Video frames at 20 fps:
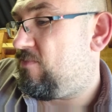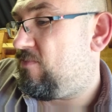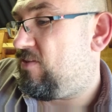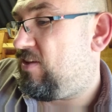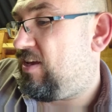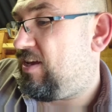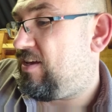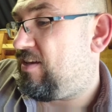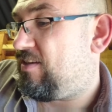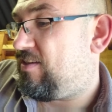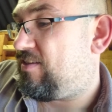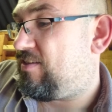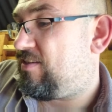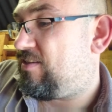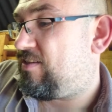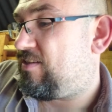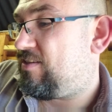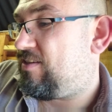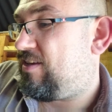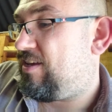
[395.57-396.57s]
Yeah,
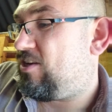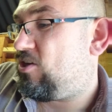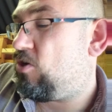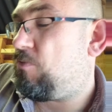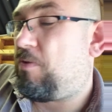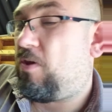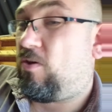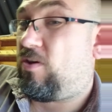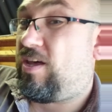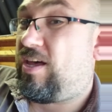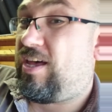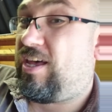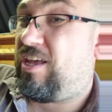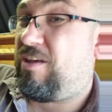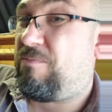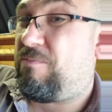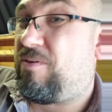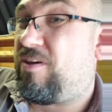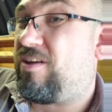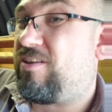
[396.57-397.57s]
it should be okay,
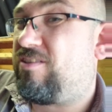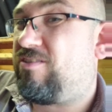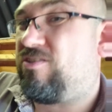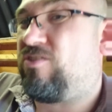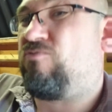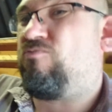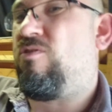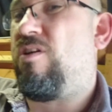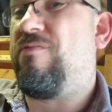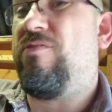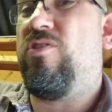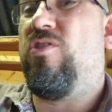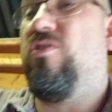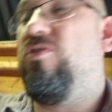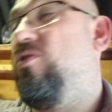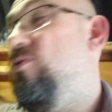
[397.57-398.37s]
but I'd just rather not